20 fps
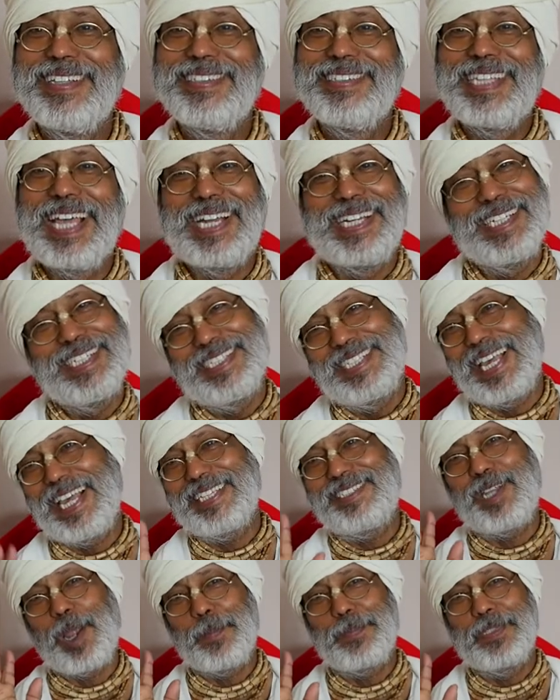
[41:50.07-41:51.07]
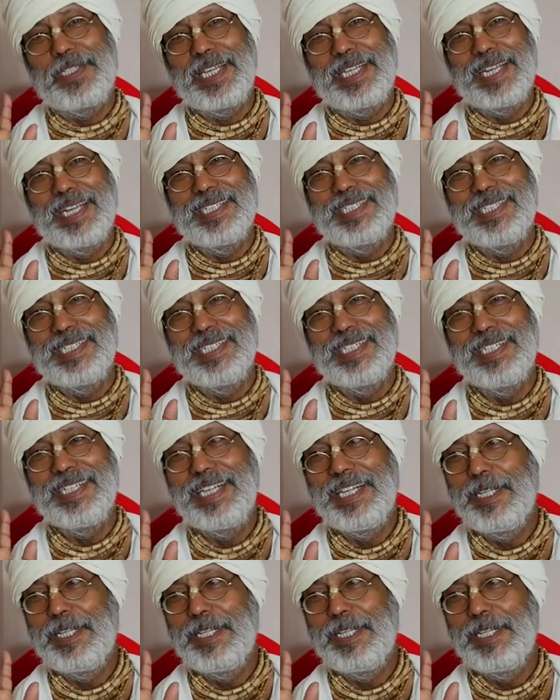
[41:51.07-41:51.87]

That is the top secrecy.